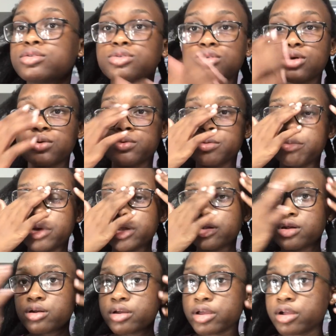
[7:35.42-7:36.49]
So we braided
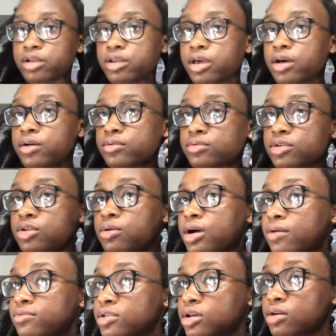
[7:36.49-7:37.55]
our hair down. You don't
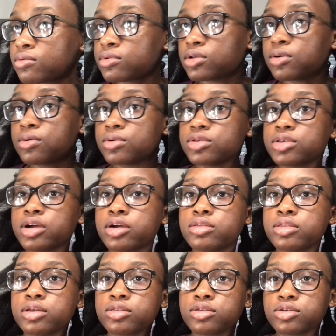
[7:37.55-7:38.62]
have to cover the whole entire
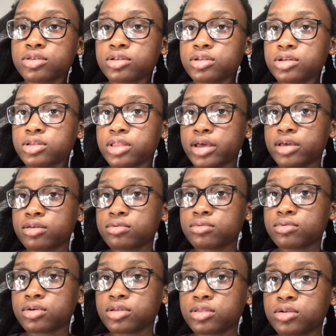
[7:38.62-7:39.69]
thing. There's literally like
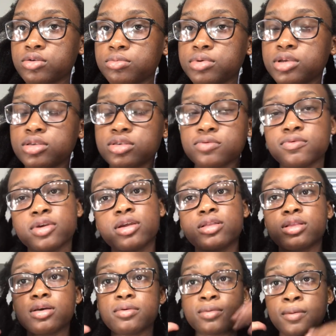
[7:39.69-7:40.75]
a little piece of hair
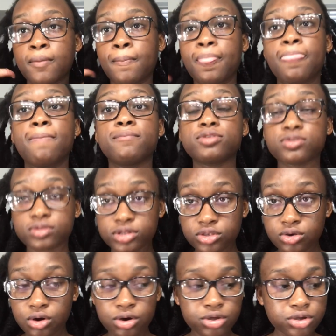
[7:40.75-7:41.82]
left. So that's
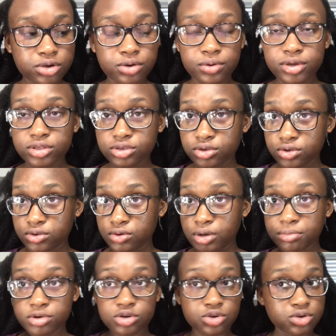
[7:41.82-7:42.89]
all you're going to do. I'm
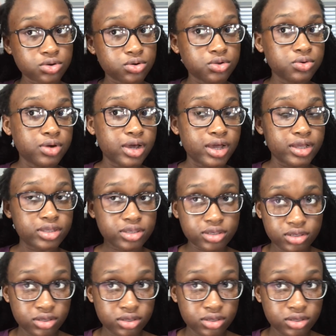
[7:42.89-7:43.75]
going to show you guys.